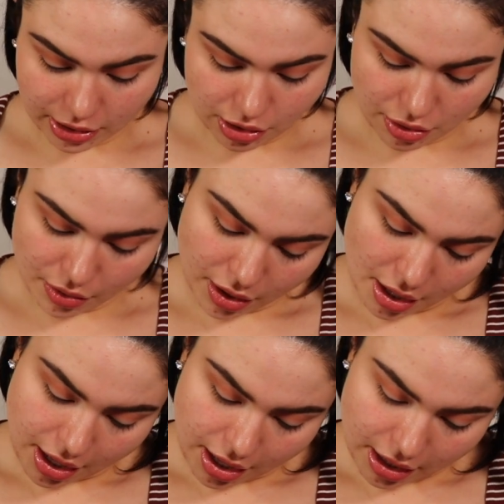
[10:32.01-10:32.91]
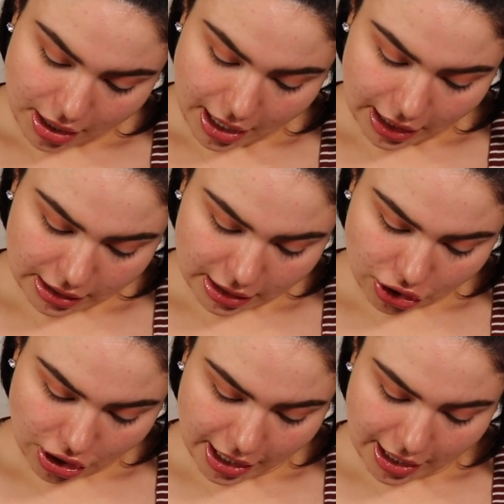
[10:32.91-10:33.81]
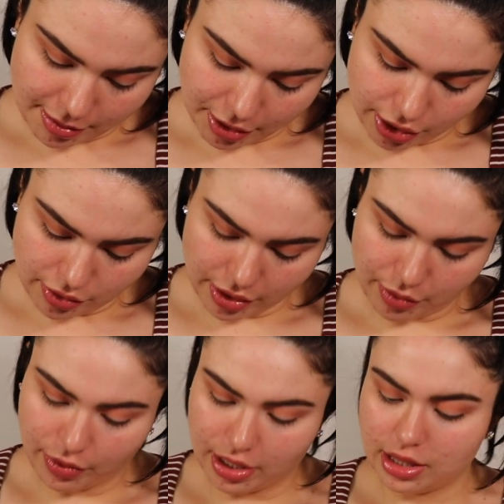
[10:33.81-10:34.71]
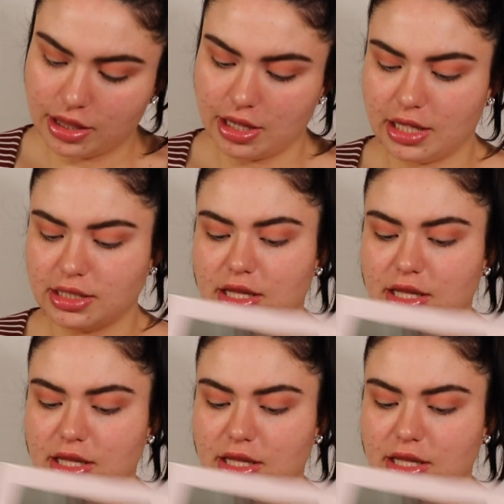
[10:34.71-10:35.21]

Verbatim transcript: so the next shade I'm gonna go in with is